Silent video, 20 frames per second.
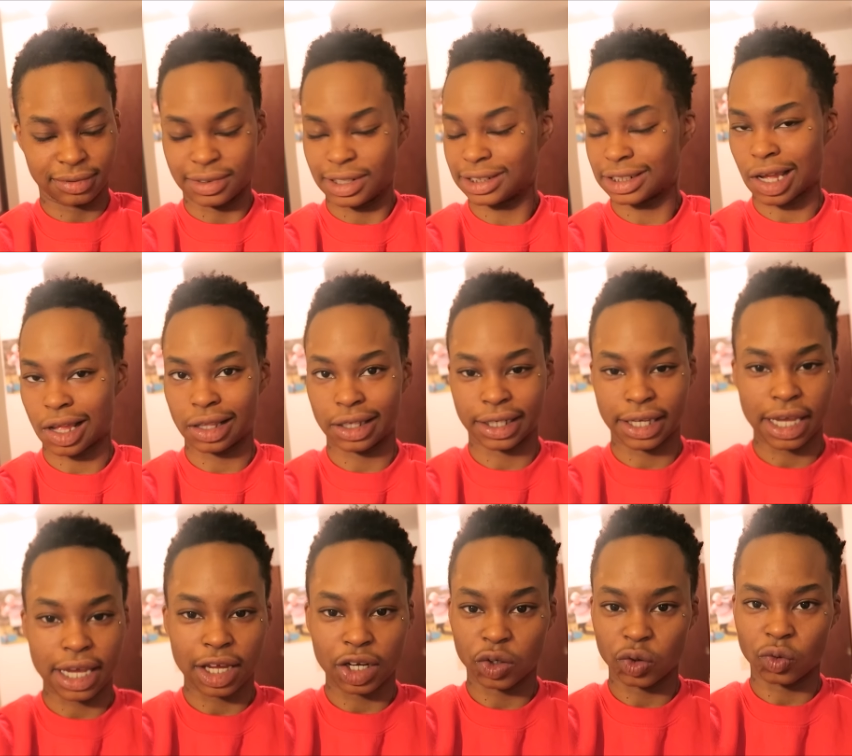That's all I
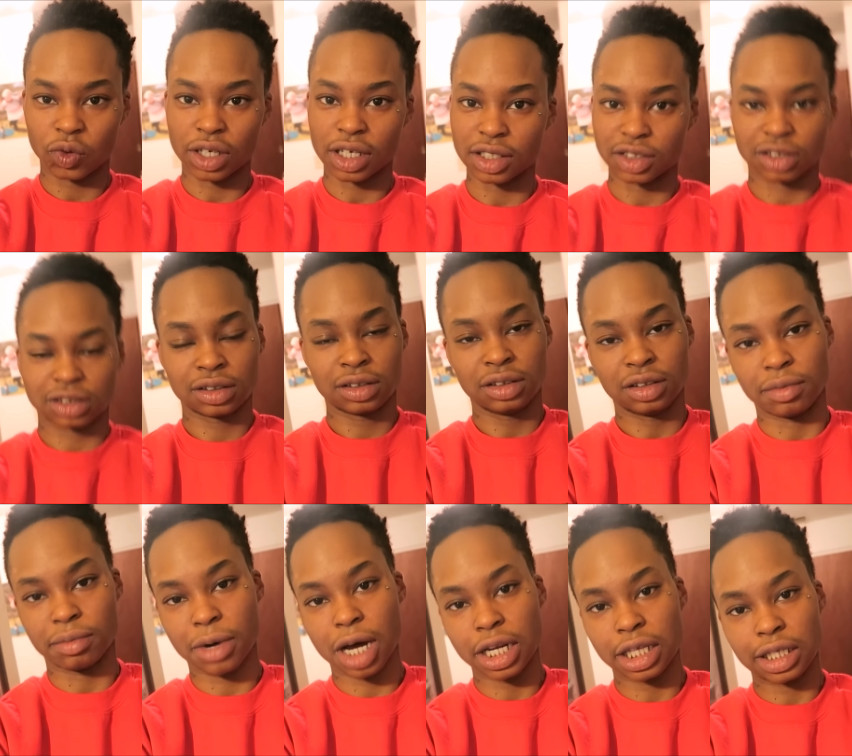can do because
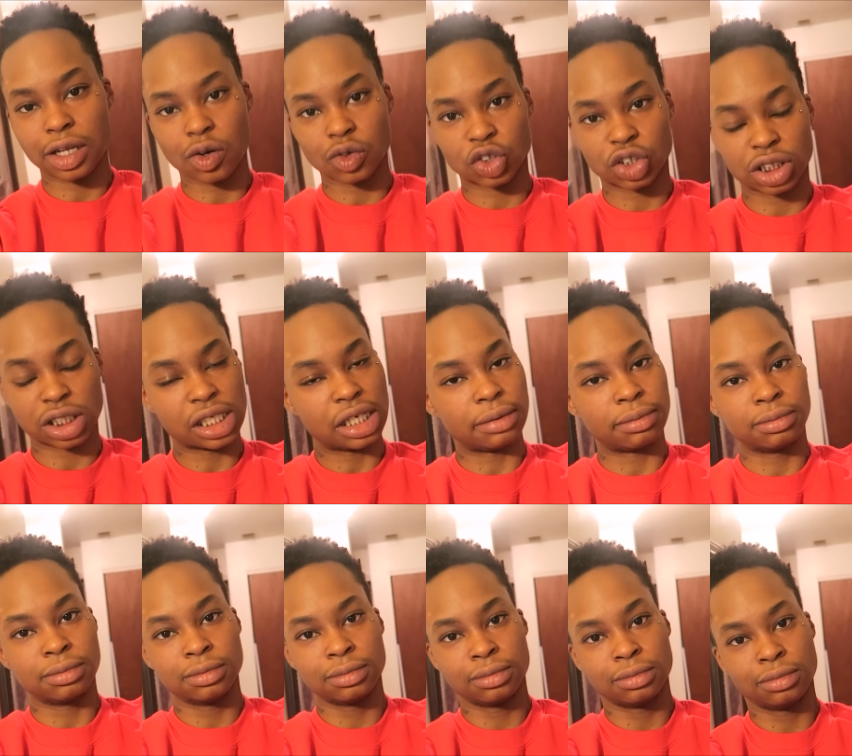the money don't sleep.
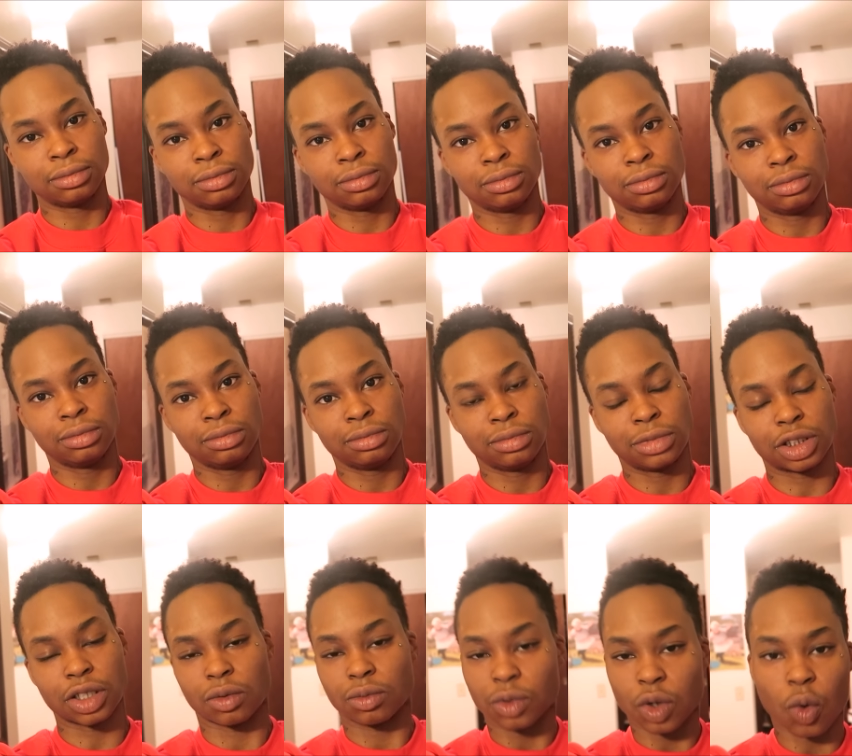
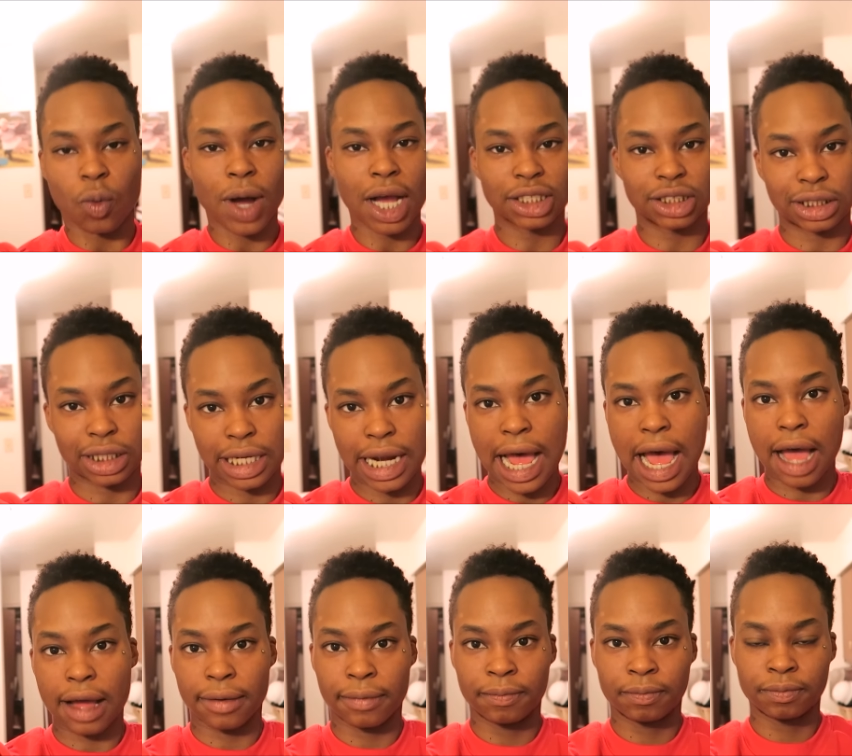So why should
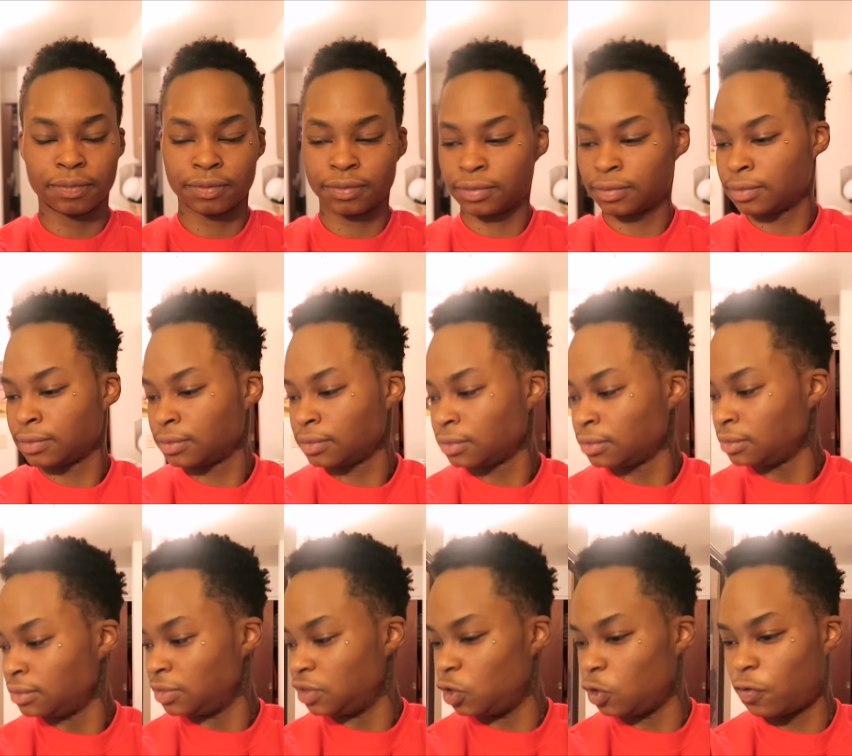I?
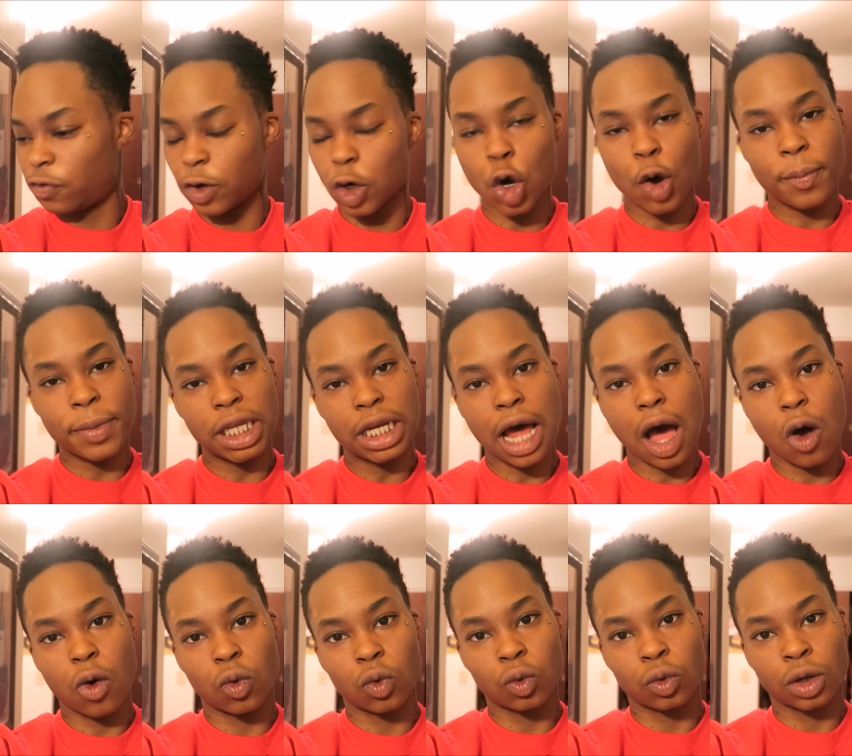You feel me
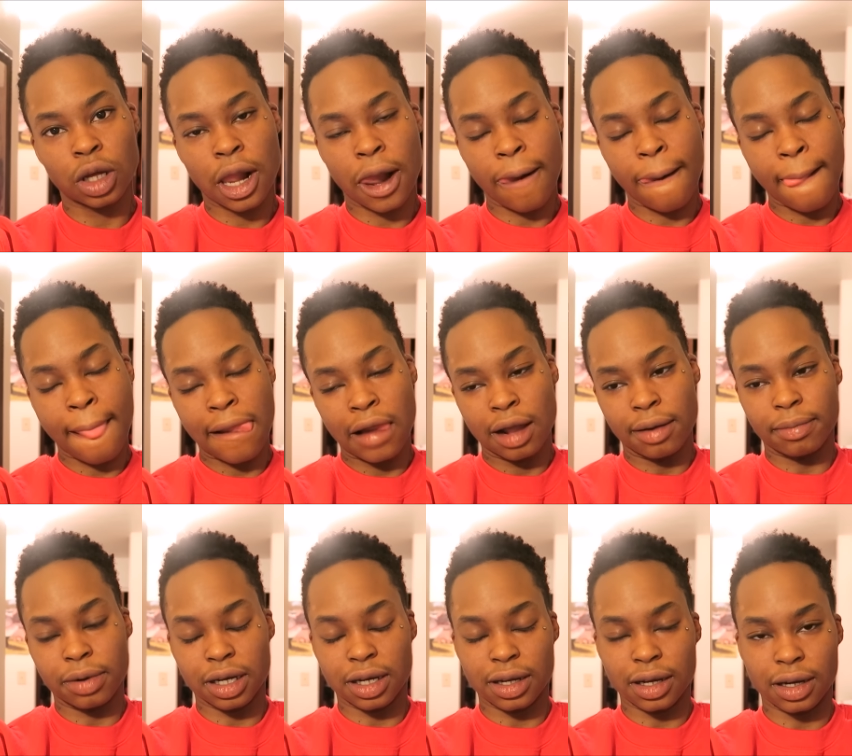though?
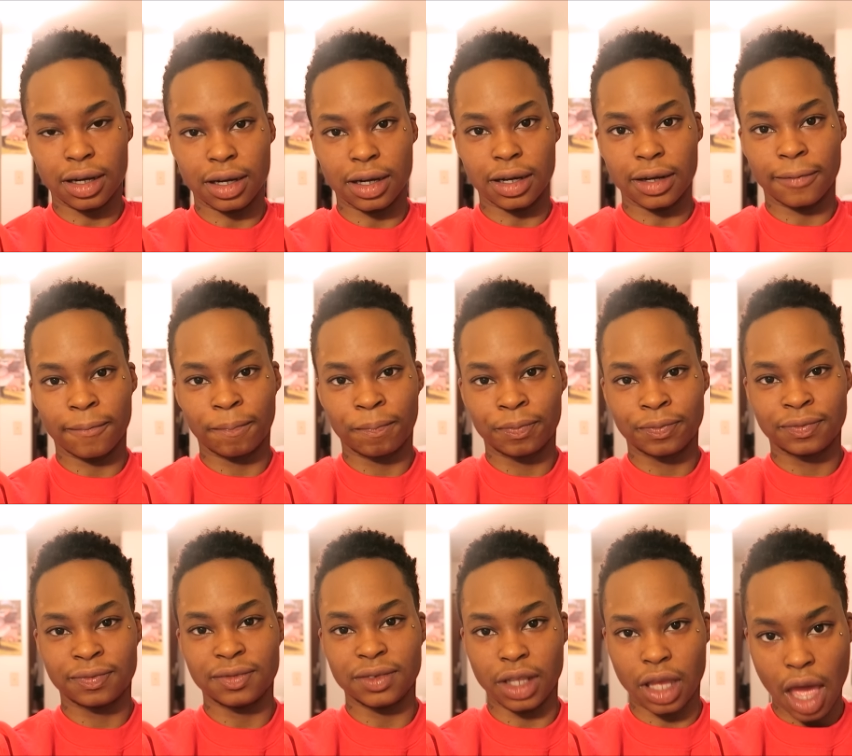But
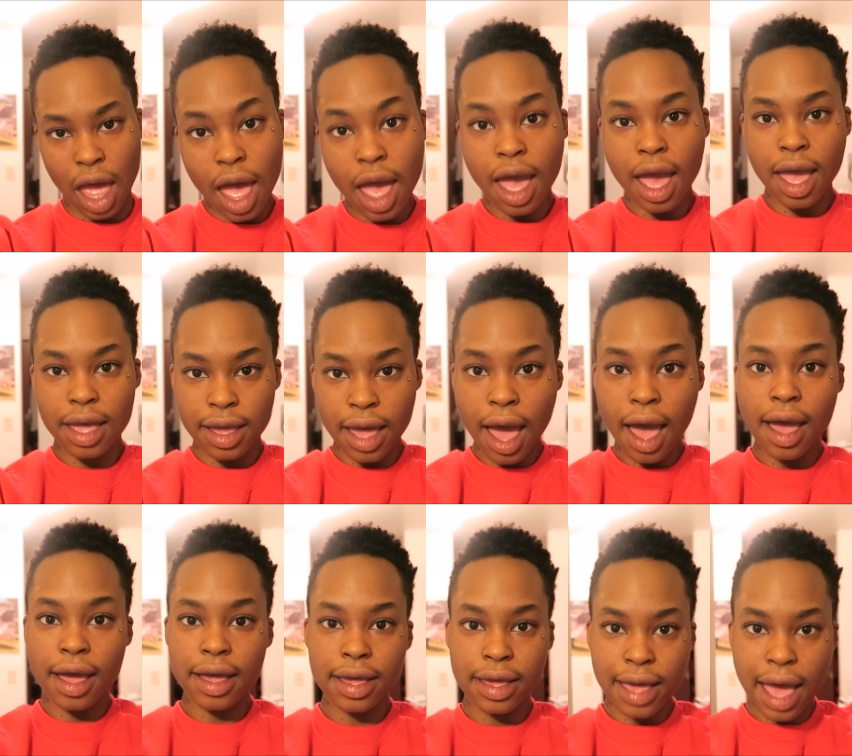
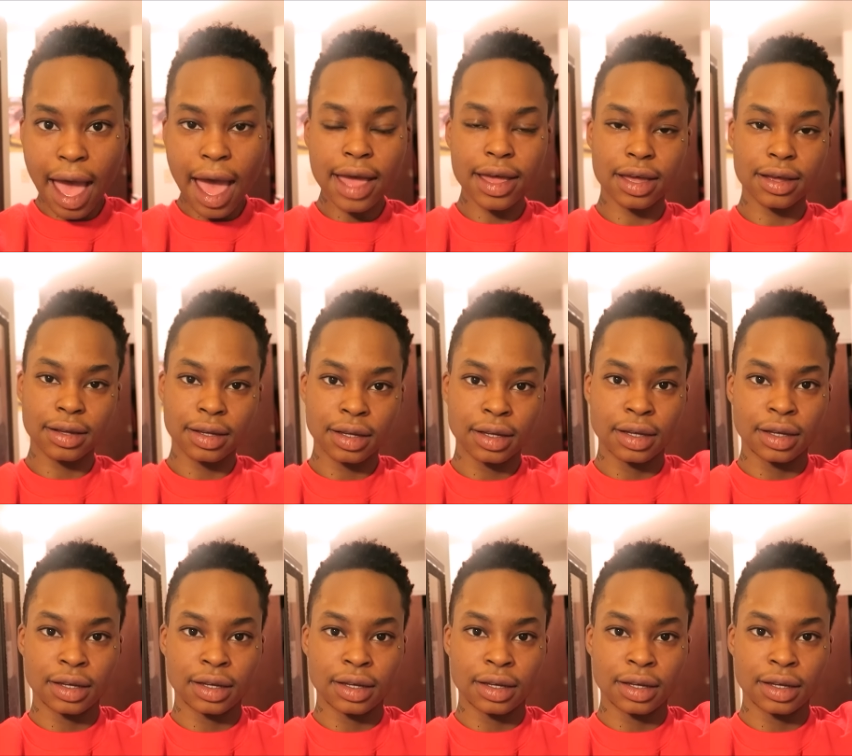yeah.